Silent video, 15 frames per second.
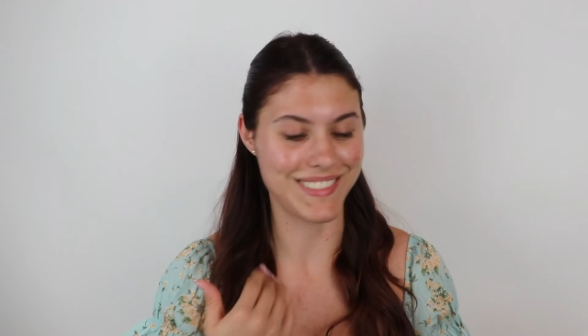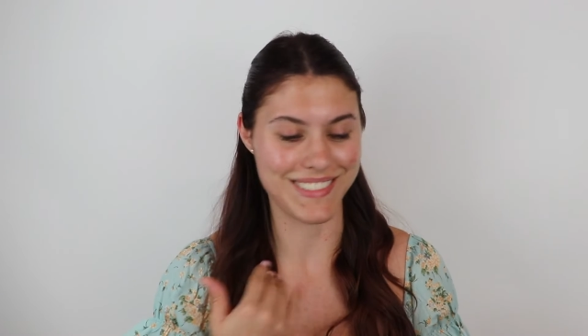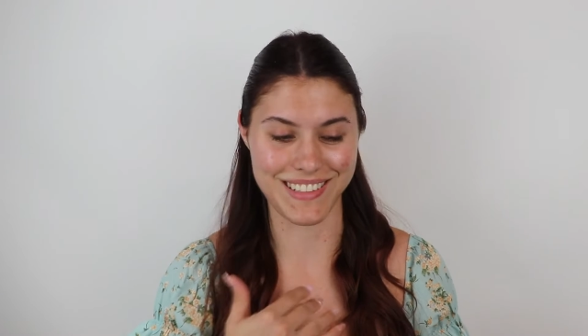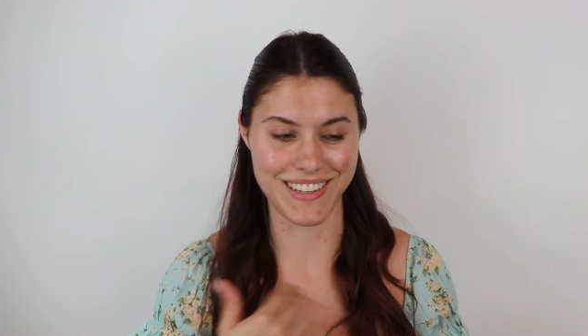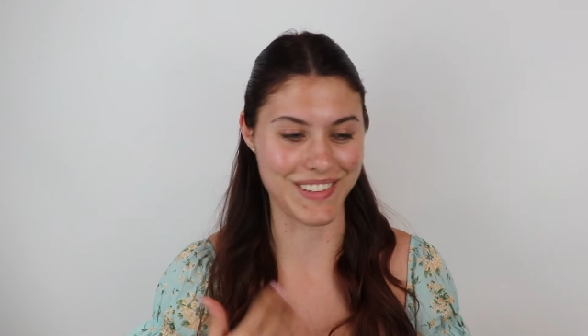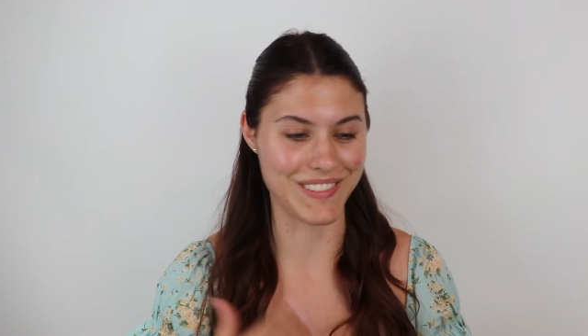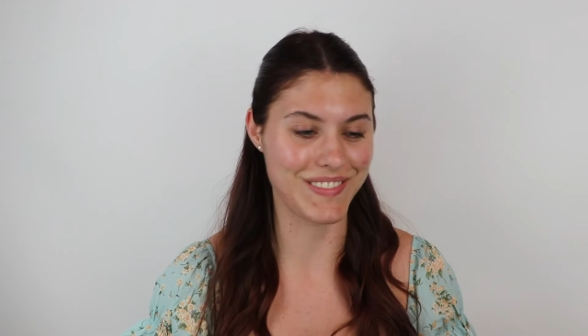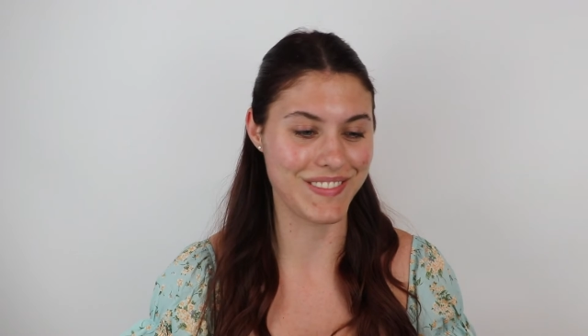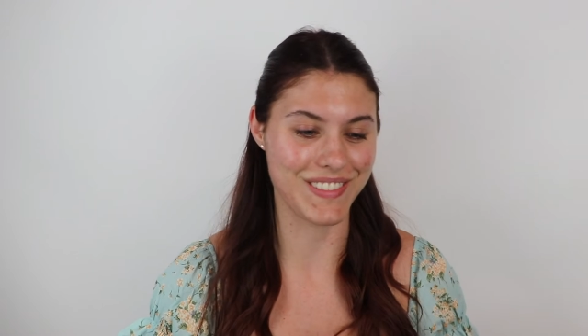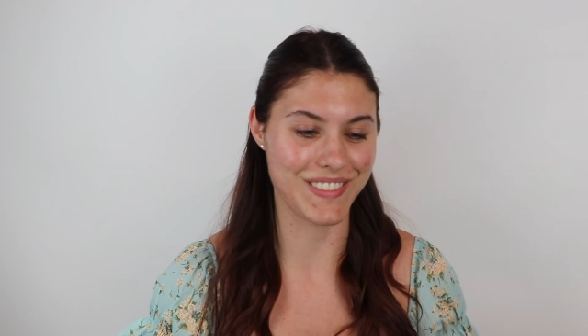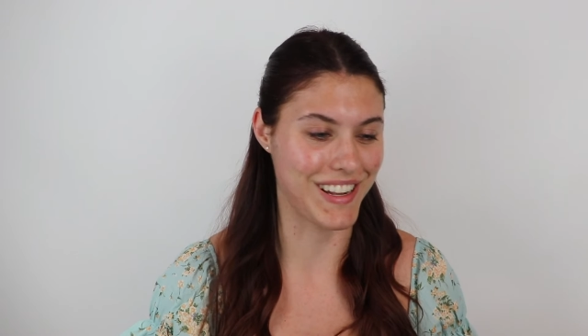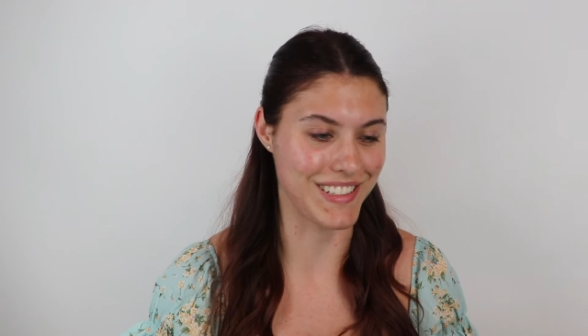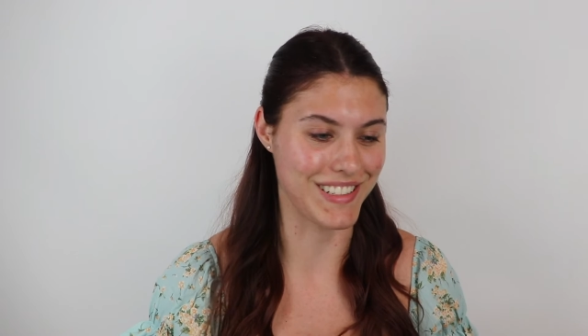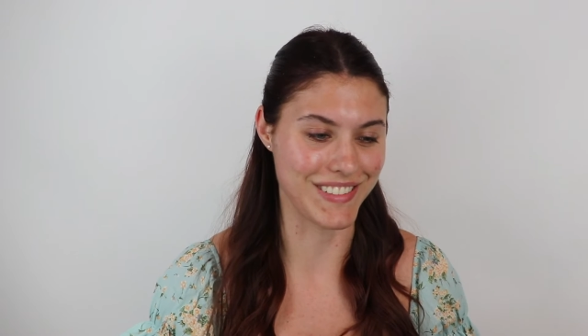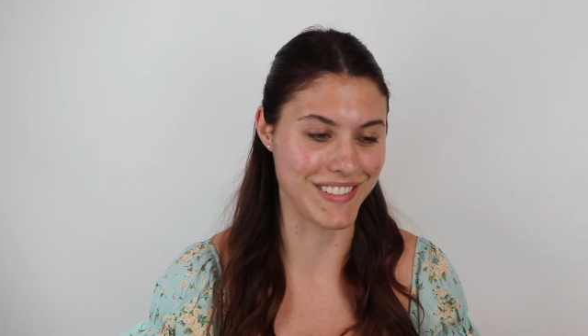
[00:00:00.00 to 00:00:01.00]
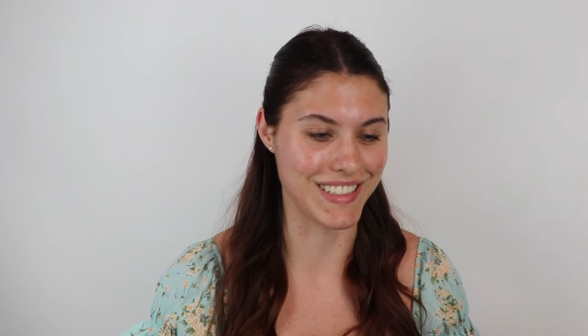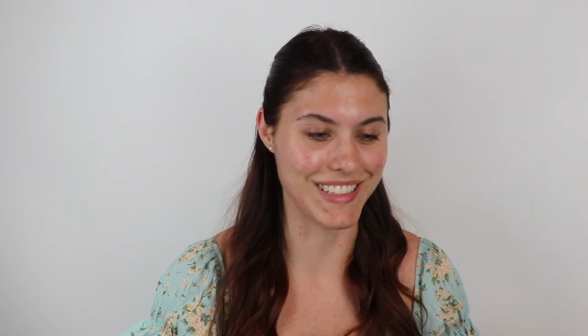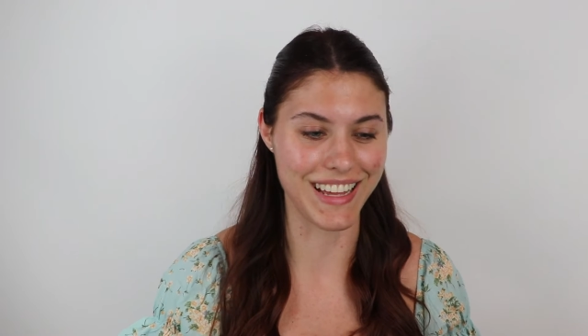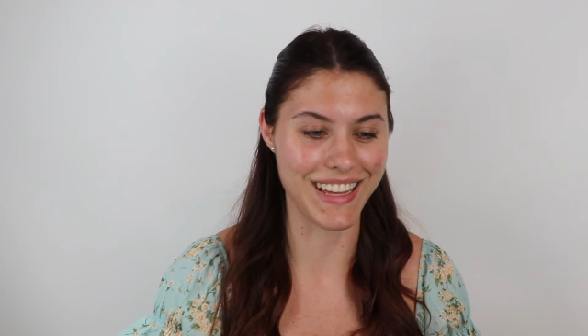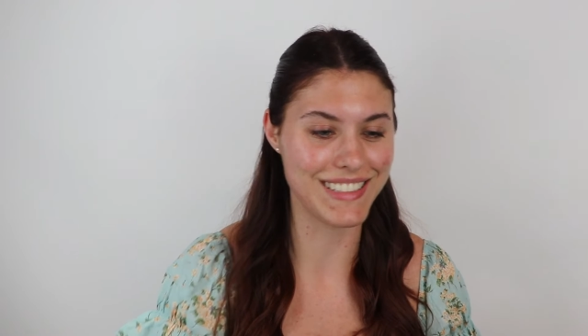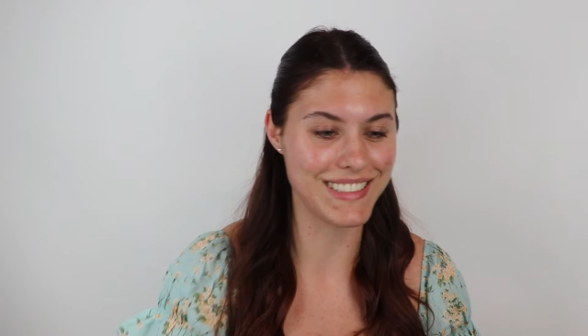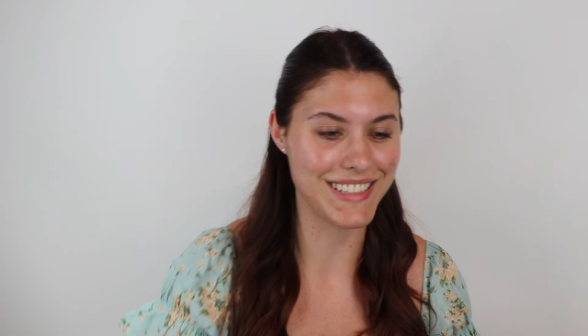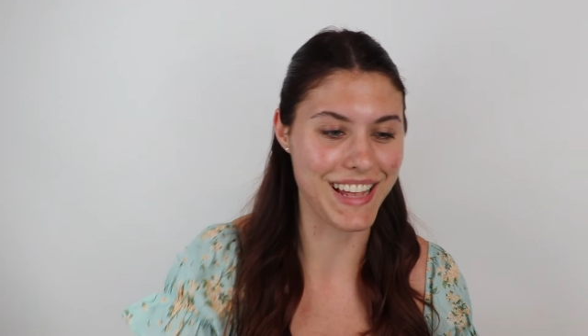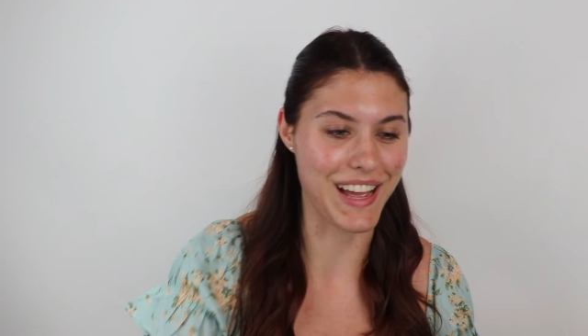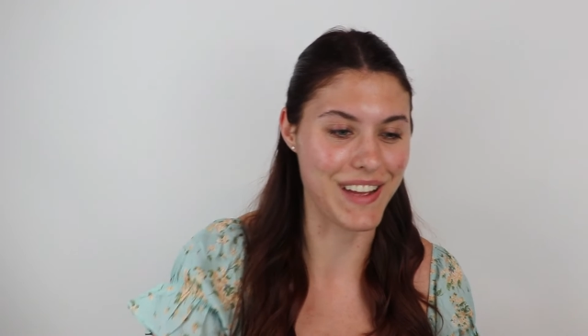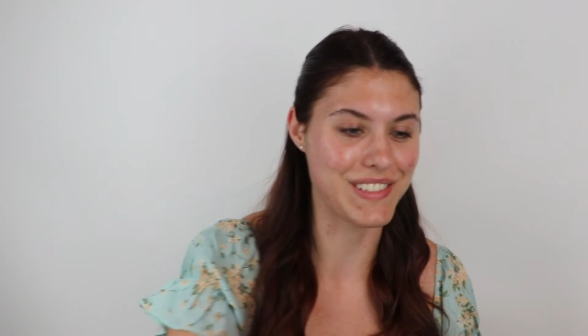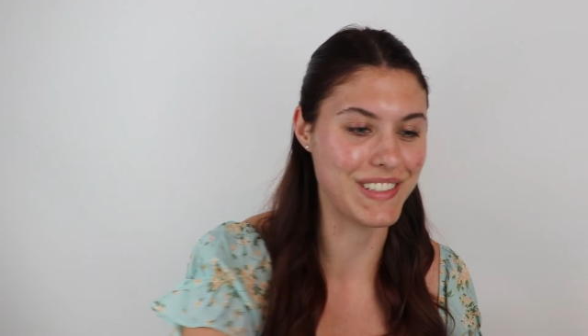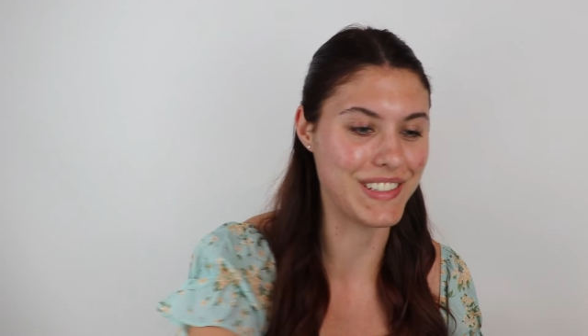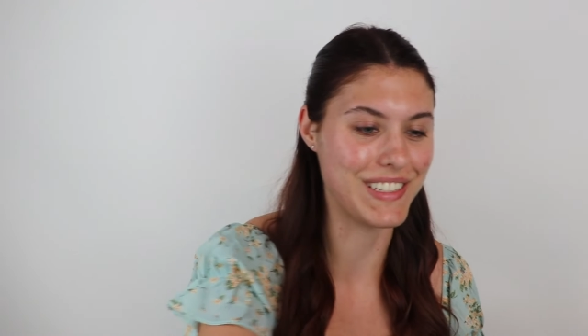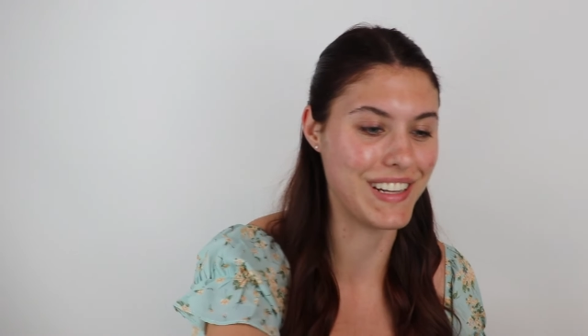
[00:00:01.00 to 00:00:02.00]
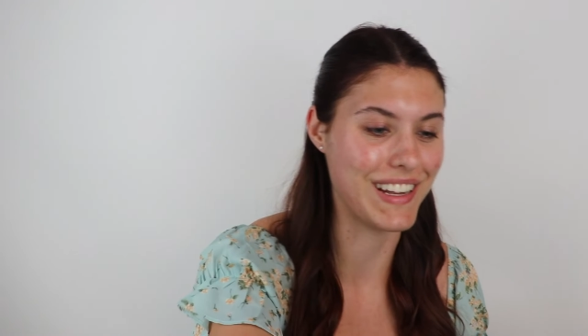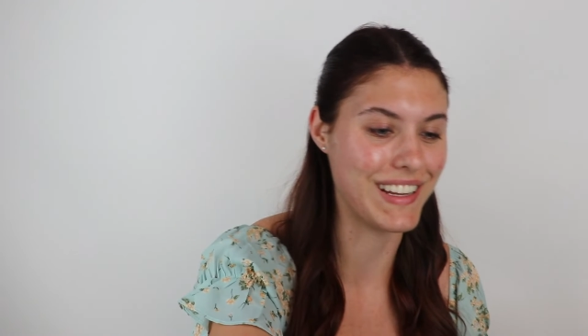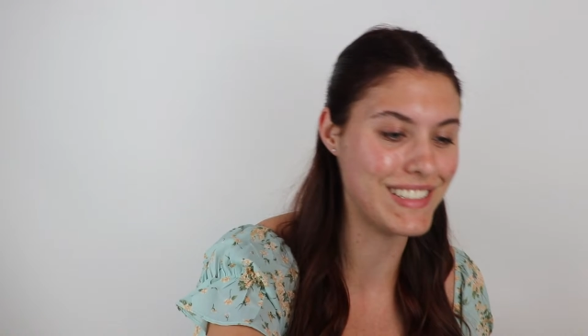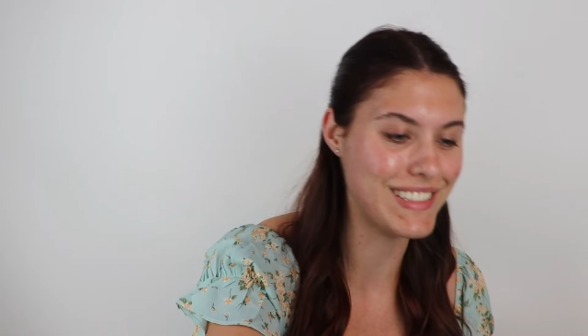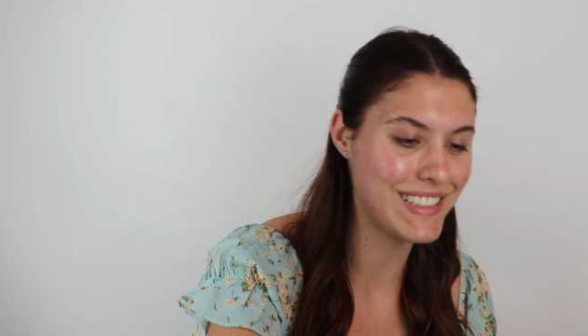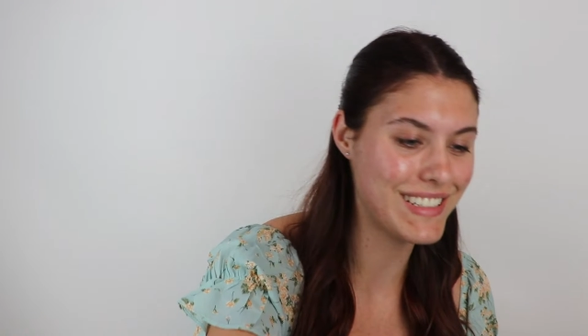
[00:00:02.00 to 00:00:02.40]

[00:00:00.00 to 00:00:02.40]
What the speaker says: No, we're not doing that. Absolutely not.